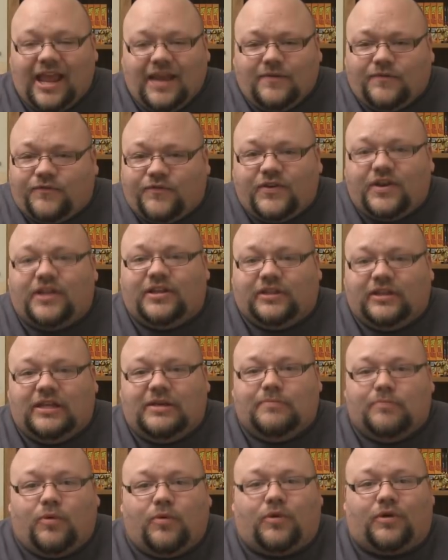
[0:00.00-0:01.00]

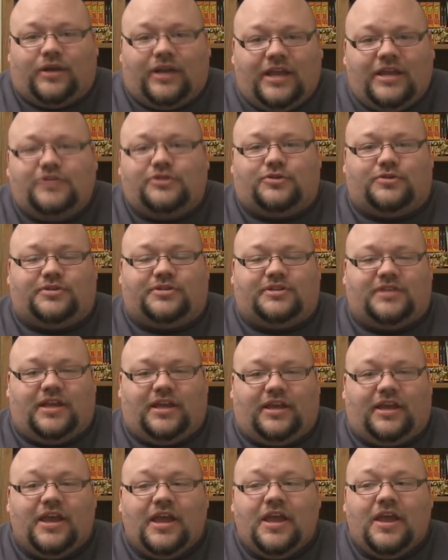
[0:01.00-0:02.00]
infinitely more
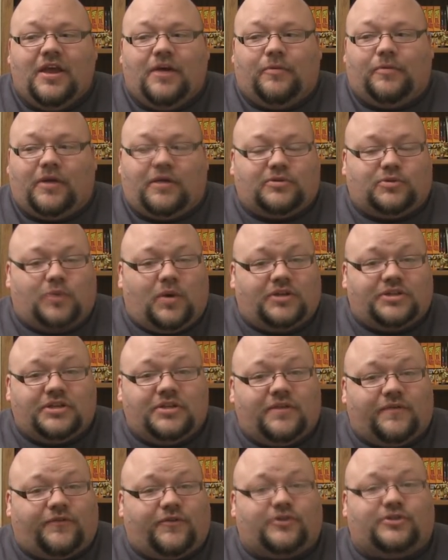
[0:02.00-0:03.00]
interesting. When I was
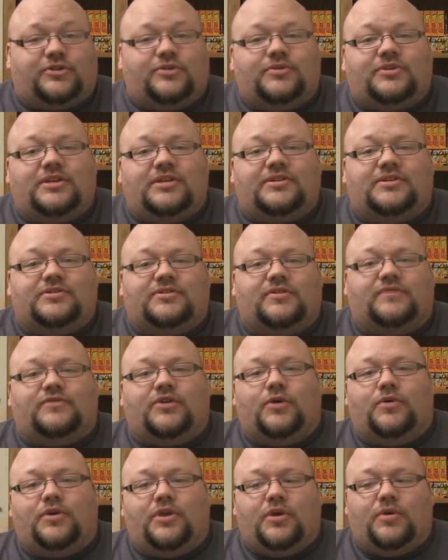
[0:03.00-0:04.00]
watching the first two seasons of
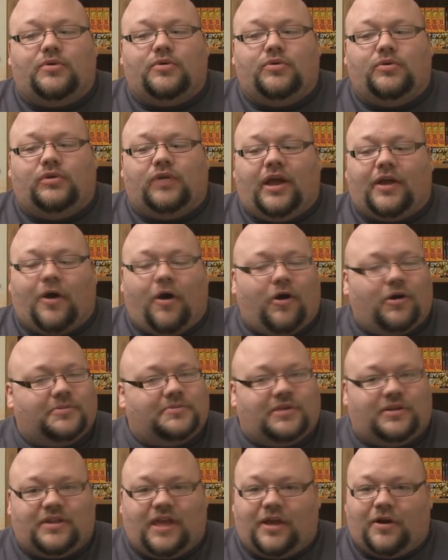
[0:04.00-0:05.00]
Tokyo Ghoul, I
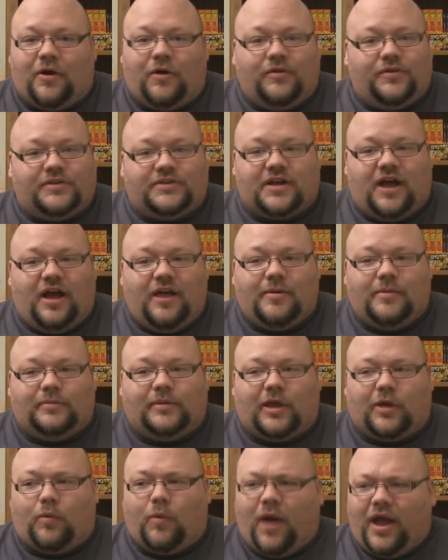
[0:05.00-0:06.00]
harped on that all the time. I'm
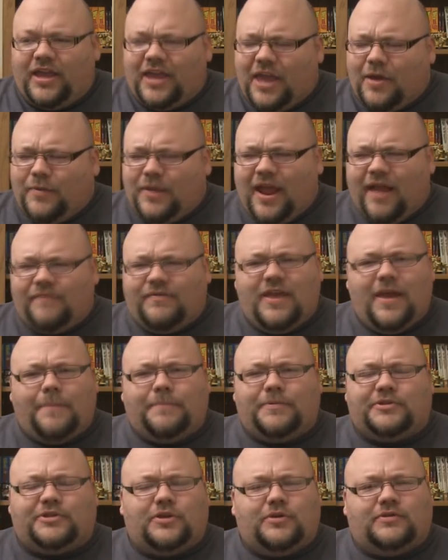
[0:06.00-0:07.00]
like, why can't we have the
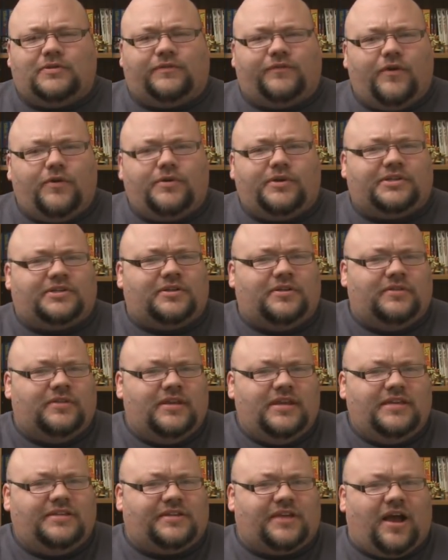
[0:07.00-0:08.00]
episodes focus on
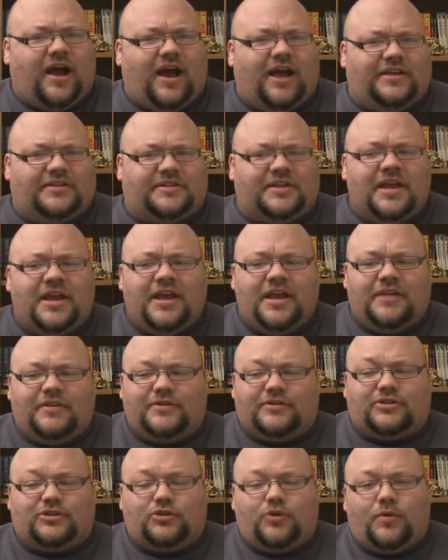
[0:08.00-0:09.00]
these guys?
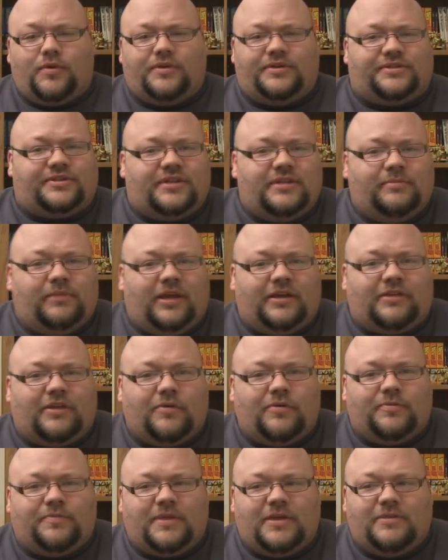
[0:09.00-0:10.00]
Their stories seem like they
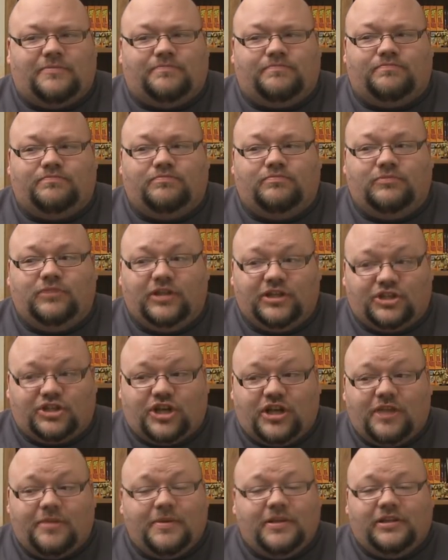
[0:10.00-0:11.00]
would be
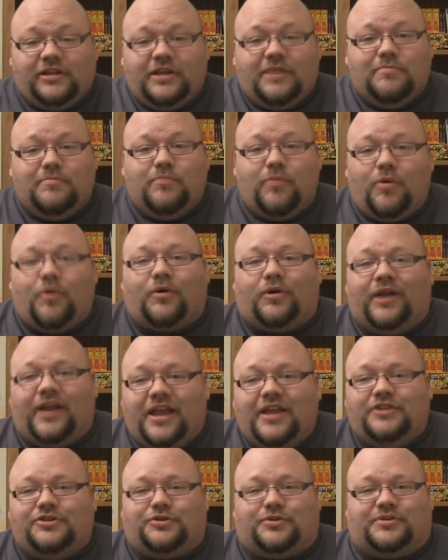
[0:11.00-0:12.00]
legitimately more
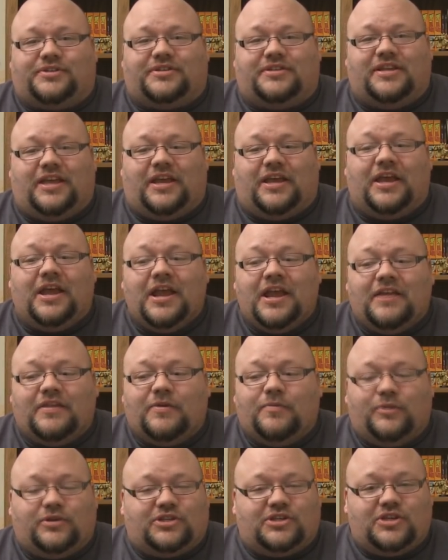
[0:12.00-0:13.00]
interesting
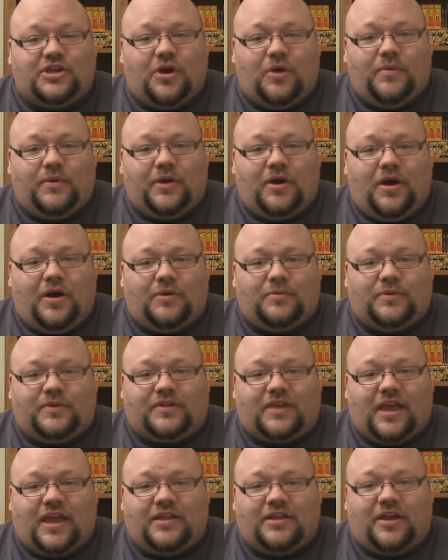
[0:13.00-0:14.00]
than what's going on
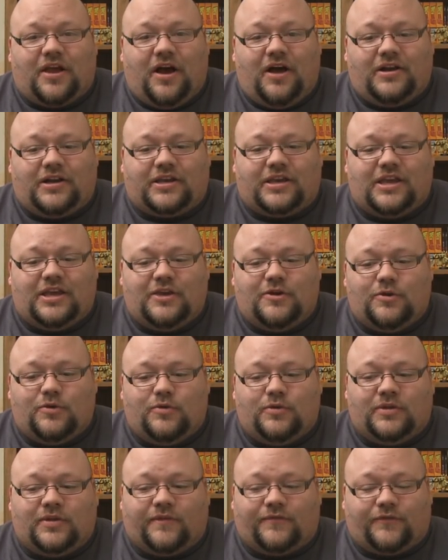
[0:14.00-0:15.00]
with Ken Kaneki,
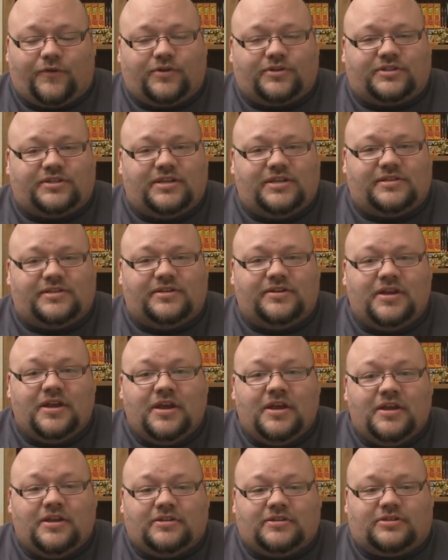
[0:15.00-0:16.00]
who in the first season
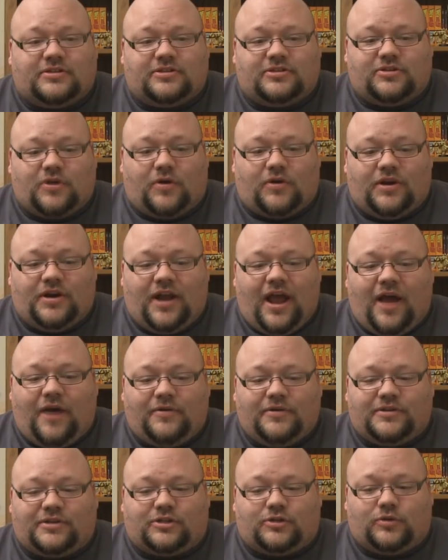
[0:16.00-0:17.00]
started
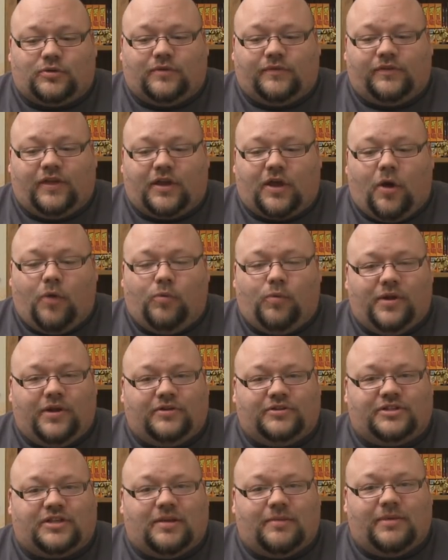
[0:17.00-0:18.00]
out as sort of like a
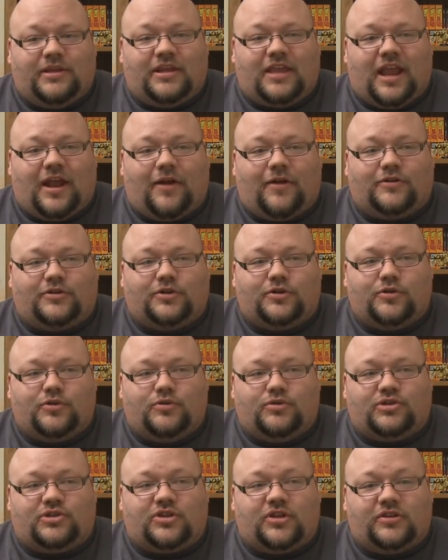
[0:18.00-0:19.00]
weird, timid character
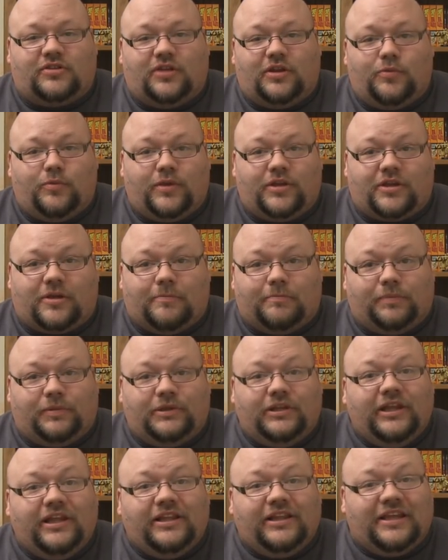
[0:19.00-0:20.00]
who suddenly went
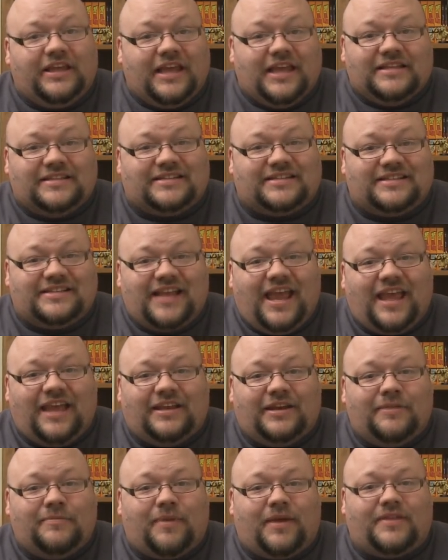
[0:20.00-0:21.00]
completely
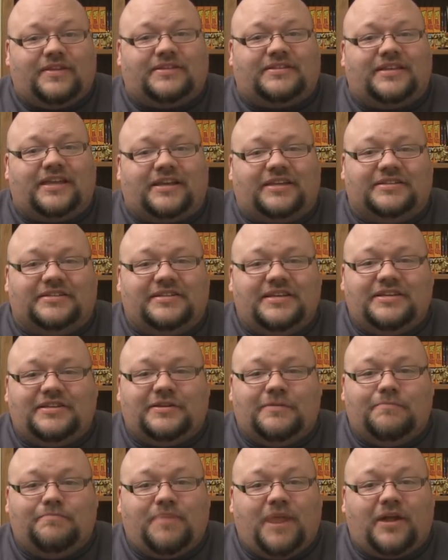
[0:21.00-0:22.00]
insane and by the second
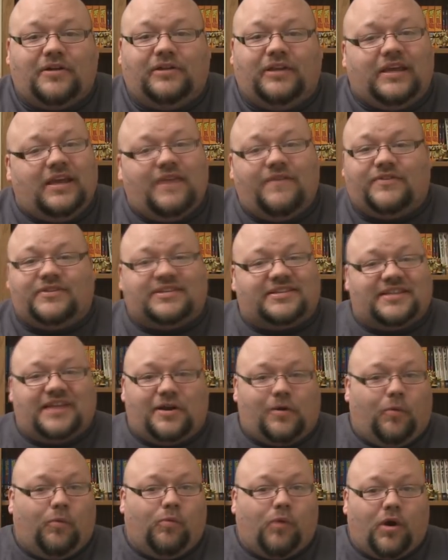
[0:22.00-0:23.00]
season barely even
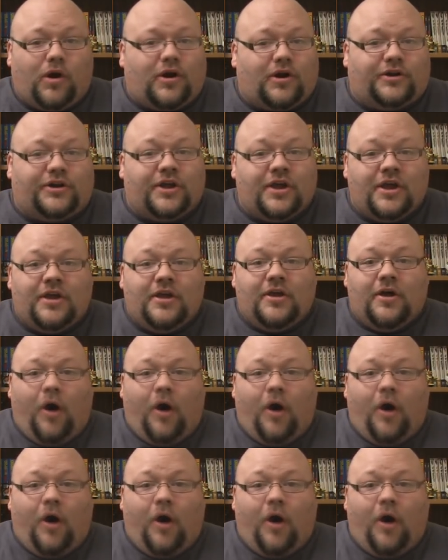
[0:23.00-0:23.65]
said a word,